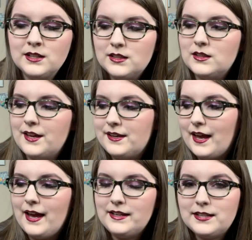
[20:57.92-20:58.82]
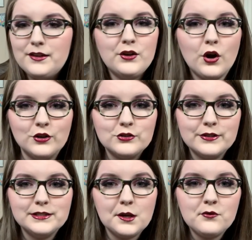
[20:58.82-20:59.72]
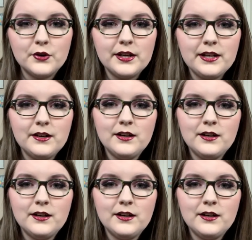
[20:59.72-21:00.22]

like, 1800s over here.